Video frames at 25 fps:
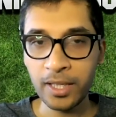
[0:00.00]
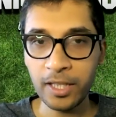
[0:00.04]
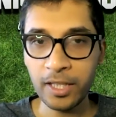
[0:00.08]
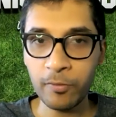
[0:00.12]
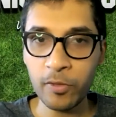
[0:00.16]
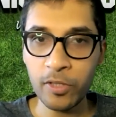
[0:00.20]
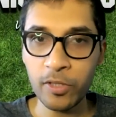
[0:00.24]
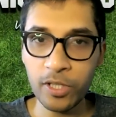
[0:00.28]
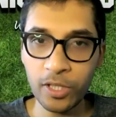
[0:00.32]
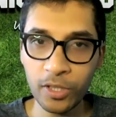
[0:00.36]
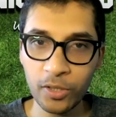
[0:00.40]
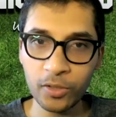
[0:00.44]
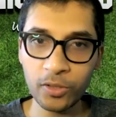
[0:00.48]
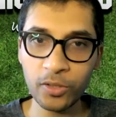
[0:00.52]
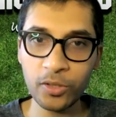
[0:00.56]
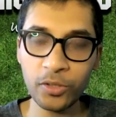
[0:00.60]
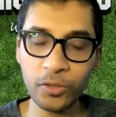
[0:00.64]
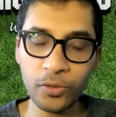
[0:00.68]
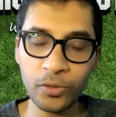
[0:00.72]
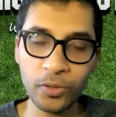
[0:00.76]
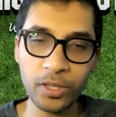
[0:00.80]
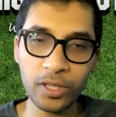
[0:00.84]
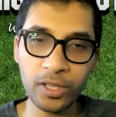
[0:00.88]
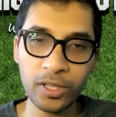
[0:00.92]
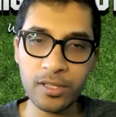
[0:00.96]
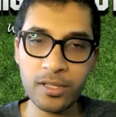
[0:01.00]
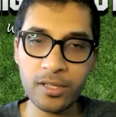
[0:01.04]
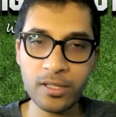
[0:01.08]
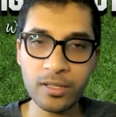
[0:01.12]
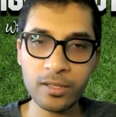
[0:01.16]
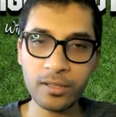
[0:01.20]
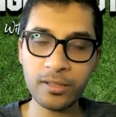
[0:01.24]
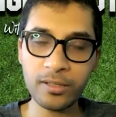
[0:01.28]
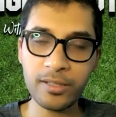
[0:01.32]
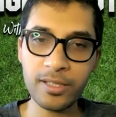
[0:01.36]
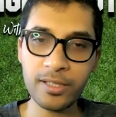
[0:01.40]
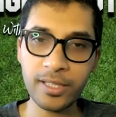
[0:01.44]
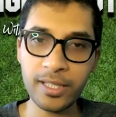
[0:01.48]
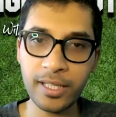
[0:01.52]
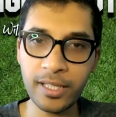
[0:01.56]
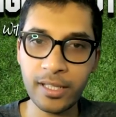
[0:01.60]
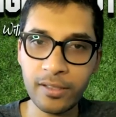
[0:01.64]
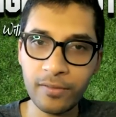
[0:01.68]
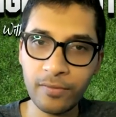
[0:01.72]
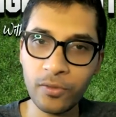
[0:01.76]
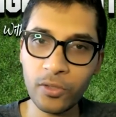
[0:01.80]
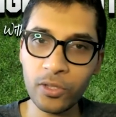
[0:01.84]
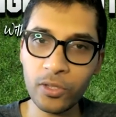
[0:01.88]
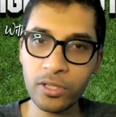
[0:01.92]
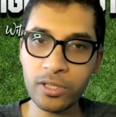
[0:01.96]
It was the 2-year consultancy, and
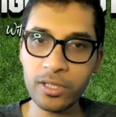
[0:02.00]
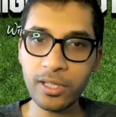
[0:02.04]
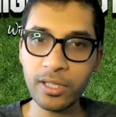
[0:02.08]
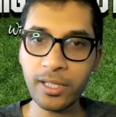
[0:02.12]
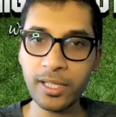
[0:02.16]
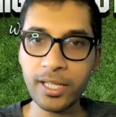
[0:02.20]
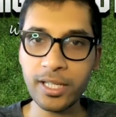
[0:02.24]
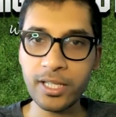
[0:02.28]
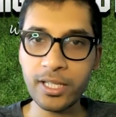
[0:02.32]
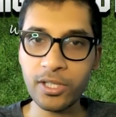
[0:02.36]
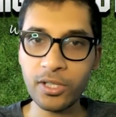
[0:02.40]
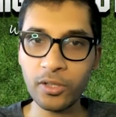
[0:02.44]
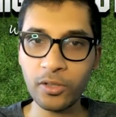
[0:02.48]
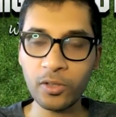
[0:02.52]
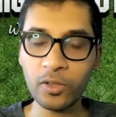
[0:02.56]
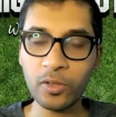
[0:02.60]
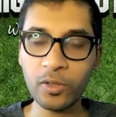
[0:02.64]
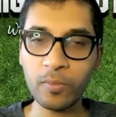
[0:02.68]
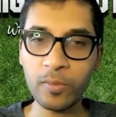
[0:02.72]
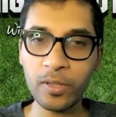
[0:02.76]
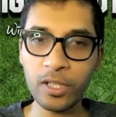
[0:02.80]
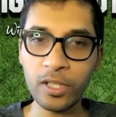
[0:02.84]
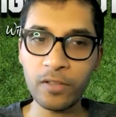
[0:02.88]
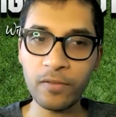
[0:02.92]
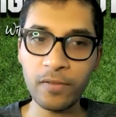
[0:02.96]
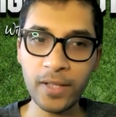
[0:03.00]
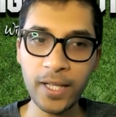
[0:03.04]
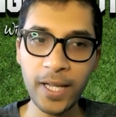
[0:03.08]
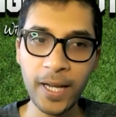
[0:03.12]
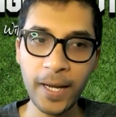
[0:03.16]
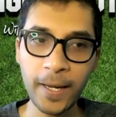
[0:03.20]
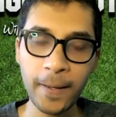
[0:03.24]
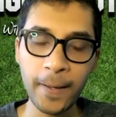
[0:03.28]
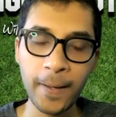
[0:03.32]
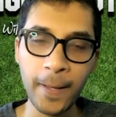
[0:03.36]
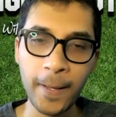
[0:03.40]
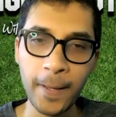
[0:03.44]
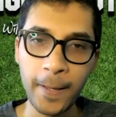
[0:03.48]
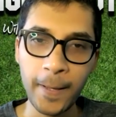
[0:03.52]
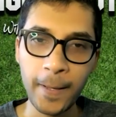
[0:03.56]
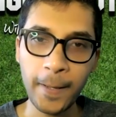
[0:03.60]
unfortunately, he's not going to be here for that.